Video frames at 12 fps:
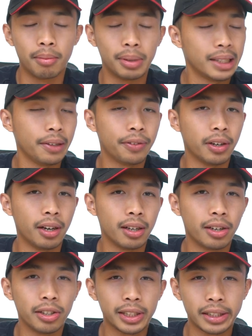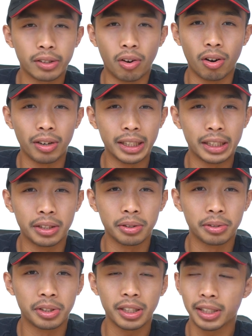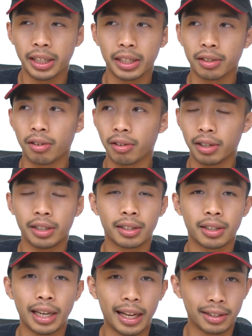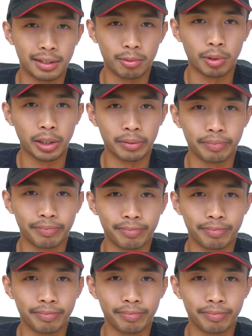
But if you're allergic to orange juice, just ignore this last one.